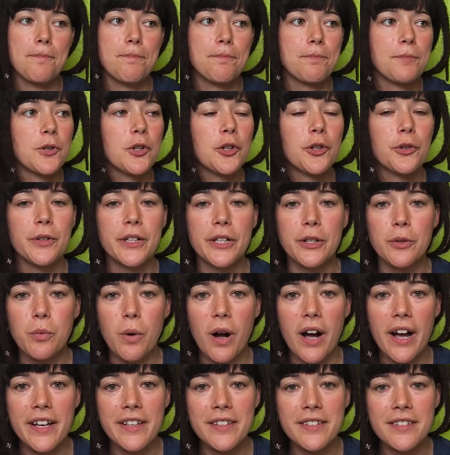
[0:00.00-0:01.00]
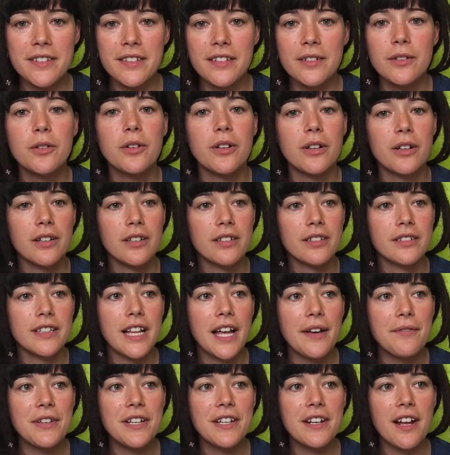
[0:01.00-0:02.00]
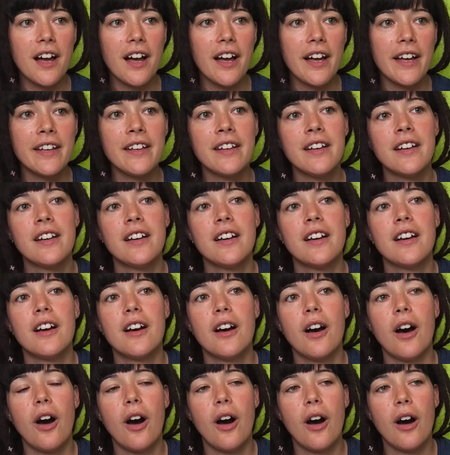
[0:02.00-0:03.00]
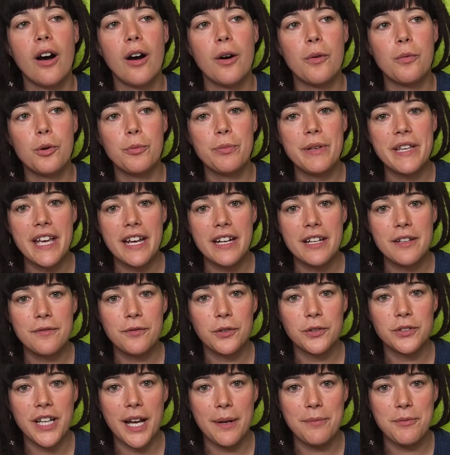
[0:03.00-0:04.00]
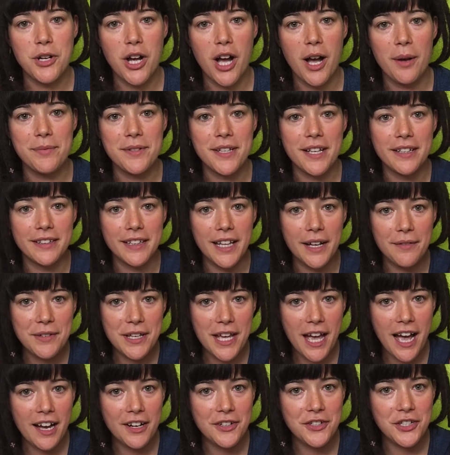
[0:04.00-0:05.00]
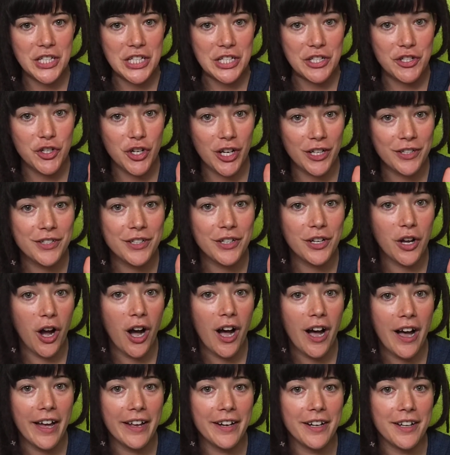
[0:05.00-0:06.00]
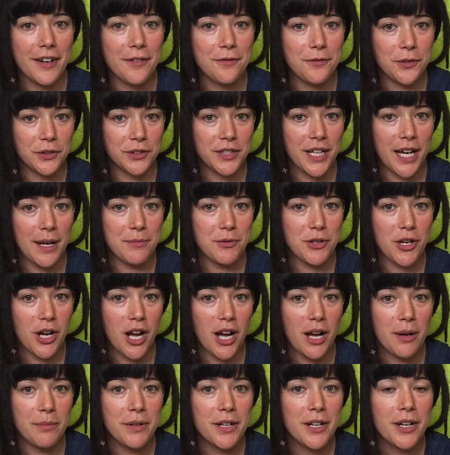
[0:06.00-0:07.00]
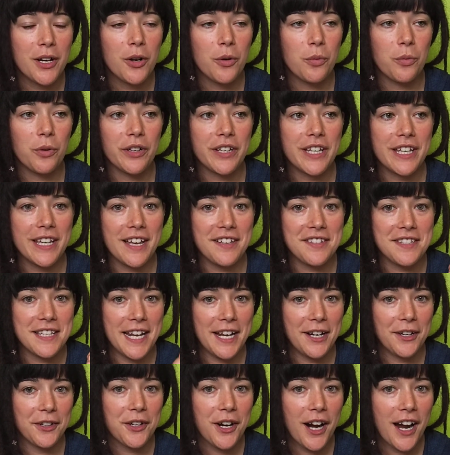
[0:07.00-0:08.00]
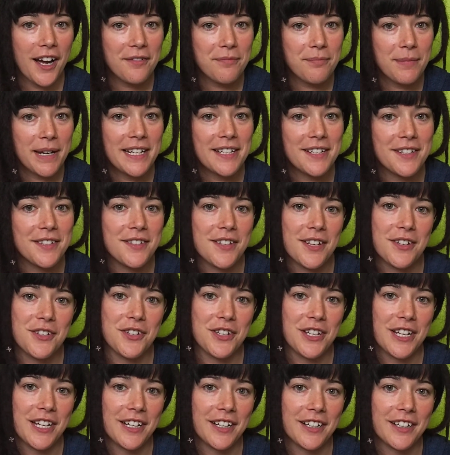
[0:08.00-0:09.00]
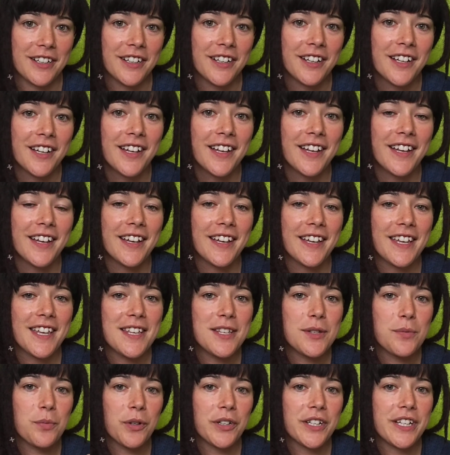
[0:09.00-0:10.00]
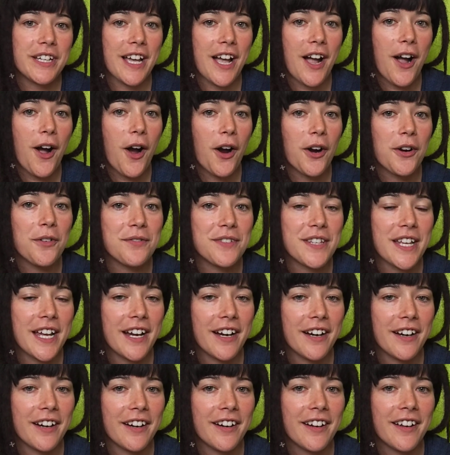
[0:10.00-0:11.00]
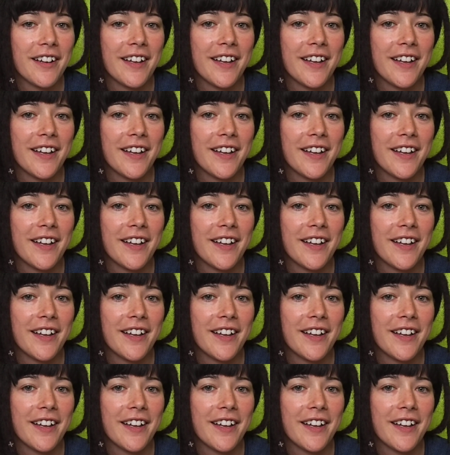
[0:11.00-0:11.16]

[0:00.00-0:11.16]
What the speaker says: career-wise, Levy and I will be getting full-time jobs, and Levy actually just got a full-time job working as an aircraft maintenance engineer. He's working at Harv's Air,